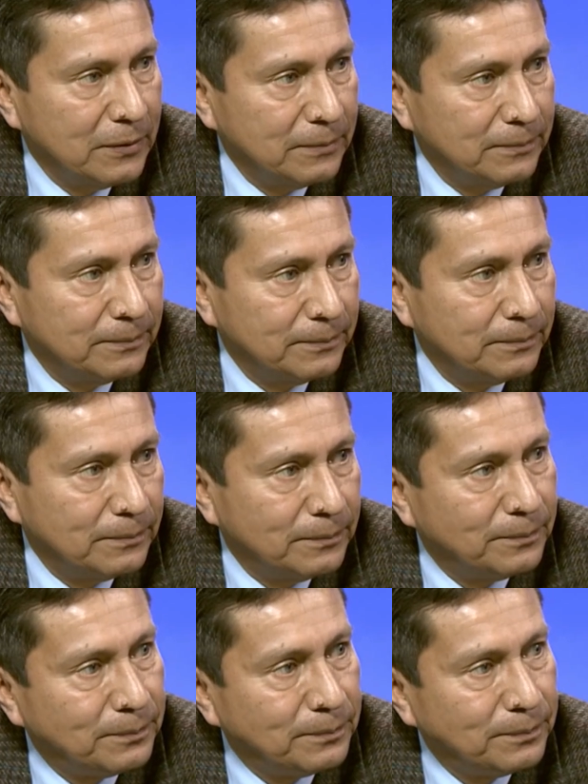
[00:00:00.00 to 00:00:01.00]
And so tell
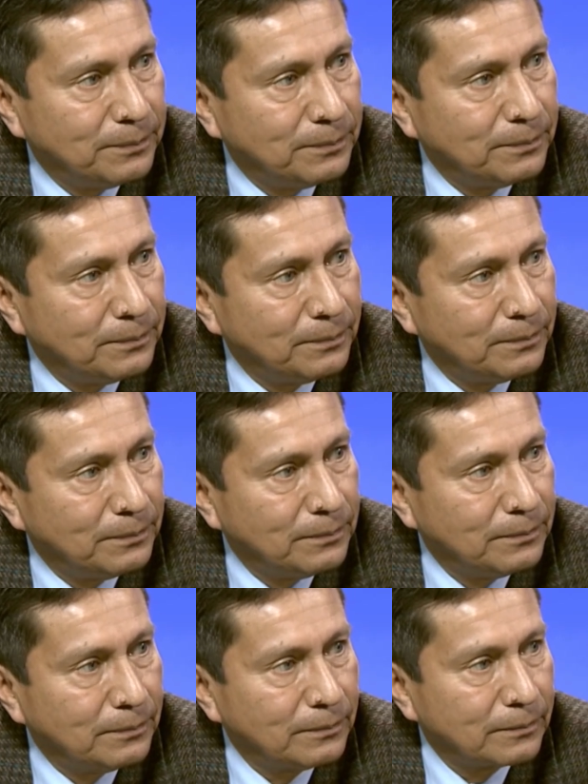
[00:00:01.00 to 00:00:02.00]
me, what are the busiest
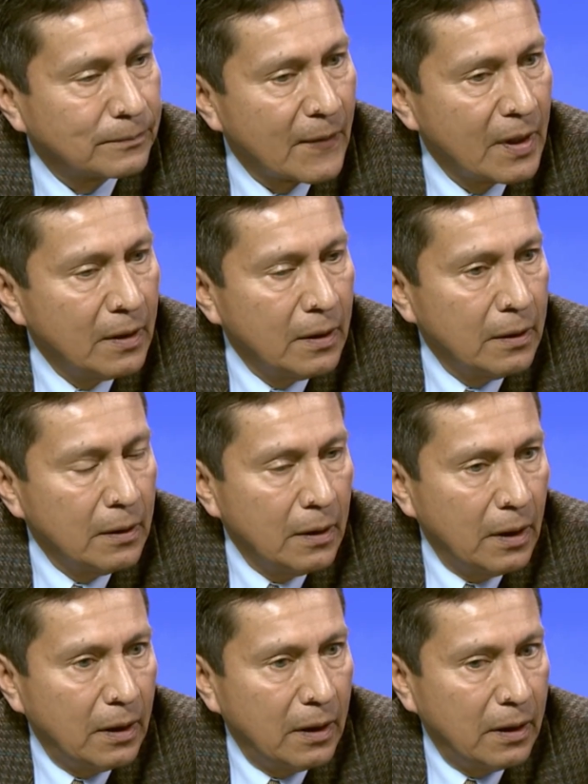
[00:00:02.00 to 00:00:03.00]
times a year for this?
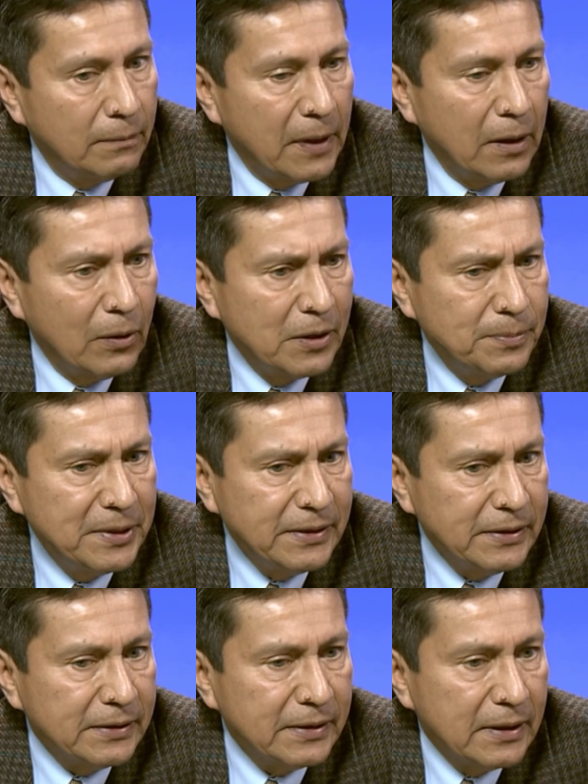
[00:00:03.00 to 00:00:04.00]
Um, our
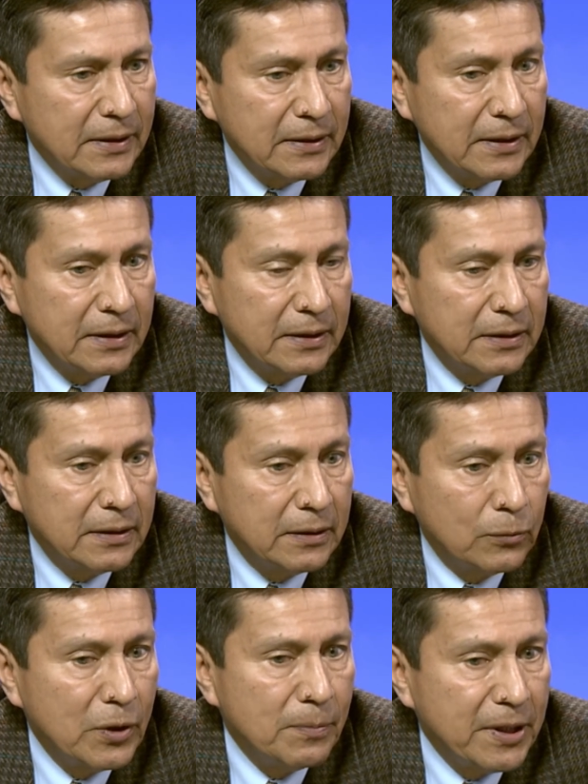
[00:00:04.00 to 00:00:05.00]
busiest time
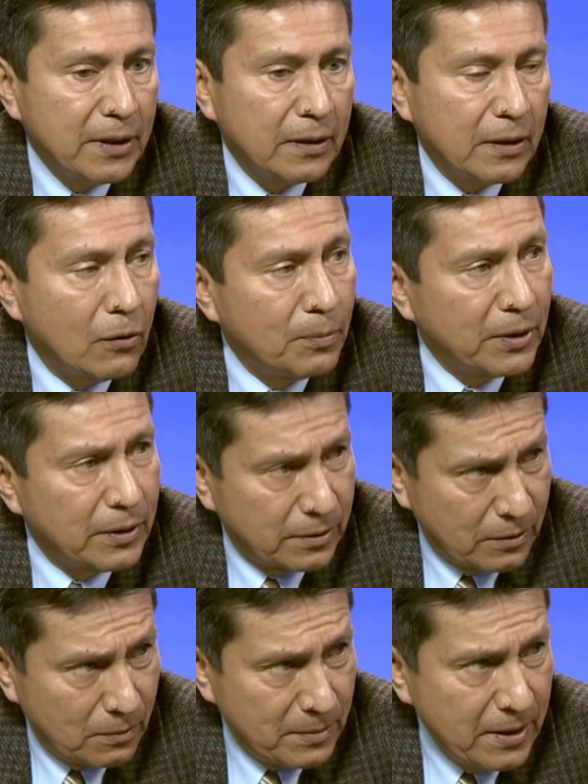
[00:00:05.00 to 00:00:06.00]
uh, will be in the open
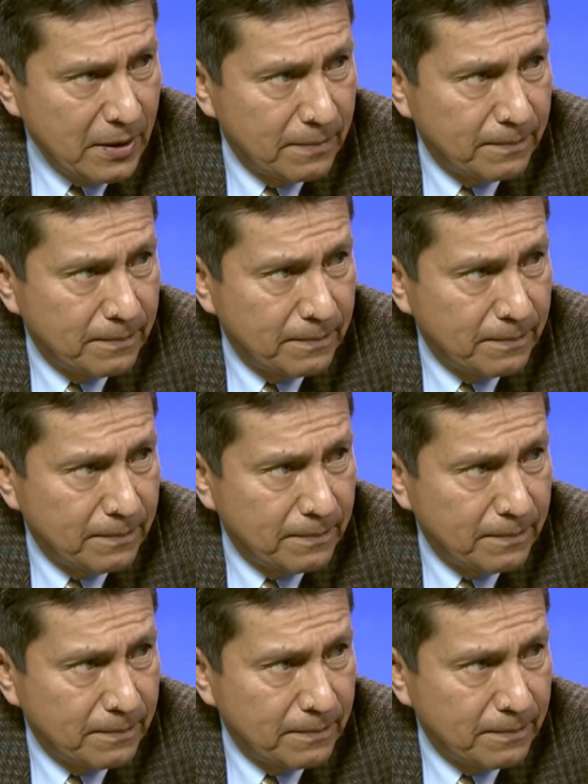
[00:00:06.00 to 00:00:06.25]
enrollment.